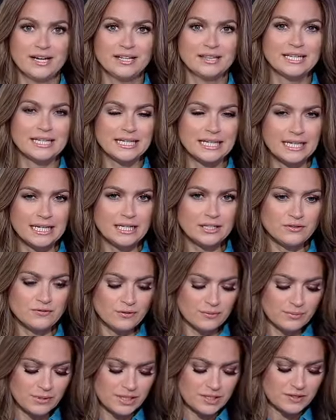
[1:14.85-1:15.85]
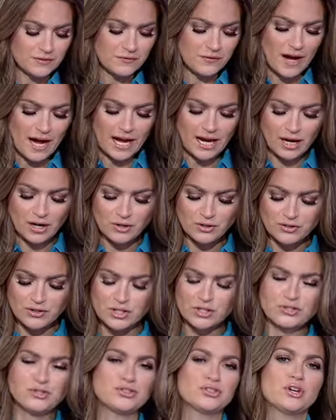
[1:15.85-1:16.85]
The heat from these fires
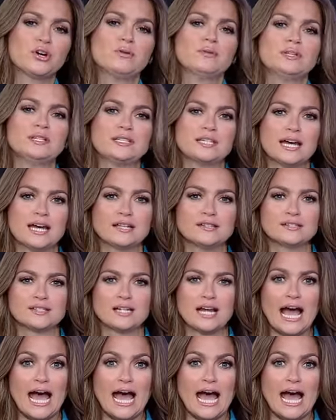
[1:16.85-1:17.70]
is so intense that it